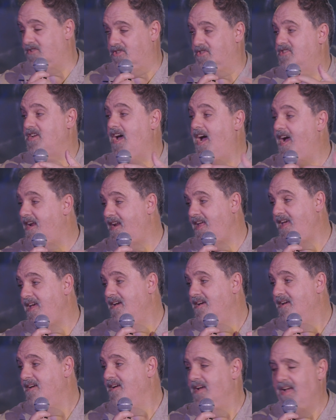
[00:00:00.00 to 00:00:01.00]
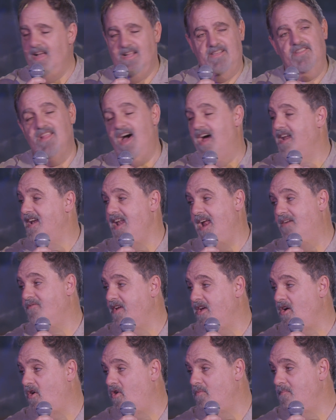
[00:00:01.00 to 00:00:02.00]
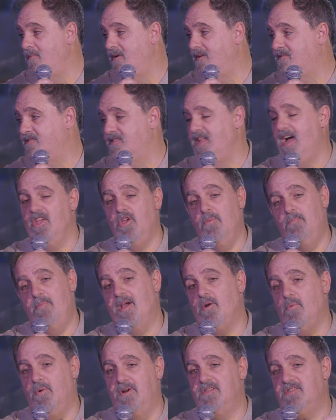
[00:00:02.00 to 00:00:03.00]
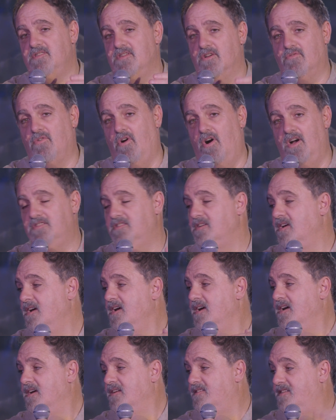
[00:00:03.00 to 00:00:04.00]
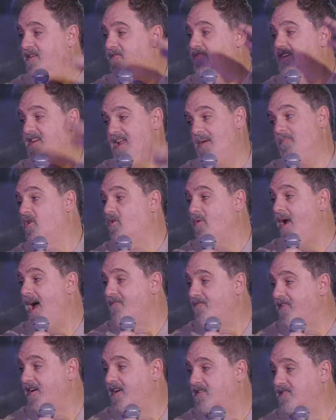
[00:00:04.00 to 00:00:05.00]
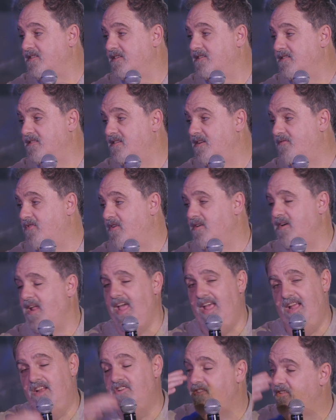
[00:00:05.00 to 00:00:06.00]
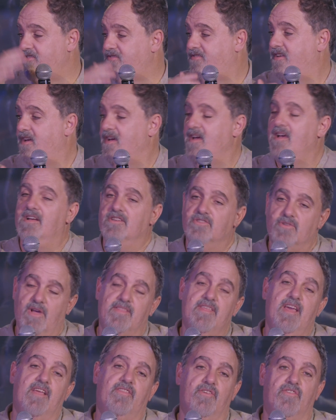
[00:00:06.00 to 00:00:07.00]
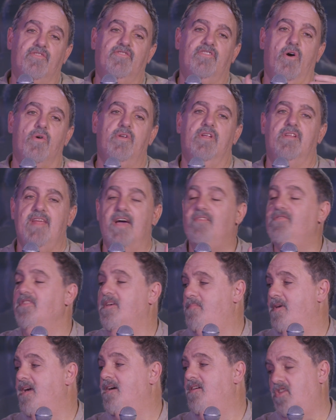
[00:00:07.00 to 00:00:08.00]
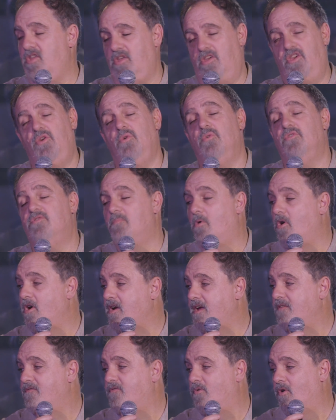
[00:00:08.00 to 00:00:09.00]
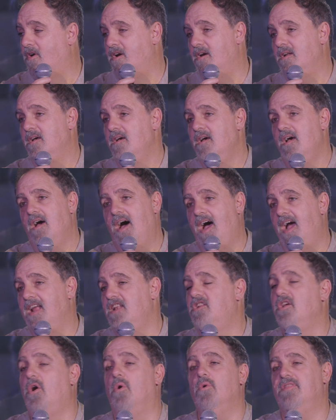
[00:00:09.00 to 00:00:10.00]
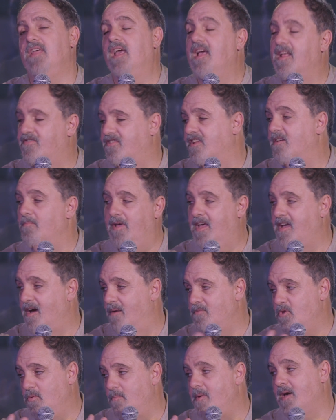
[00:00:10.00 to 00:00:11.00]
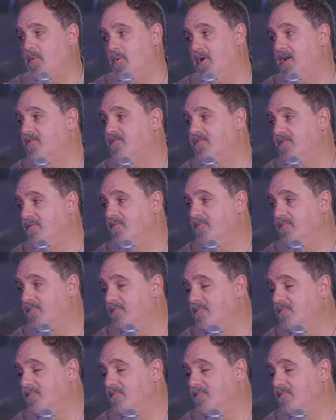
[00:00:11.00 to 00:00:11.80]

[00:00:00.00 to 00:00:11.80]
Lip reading: society. It's not in every home. It's not ubiquitous across different demographics and different ages. So I think there's going to definitely be a huge market for it. I don't think it's going to become ubiquitous.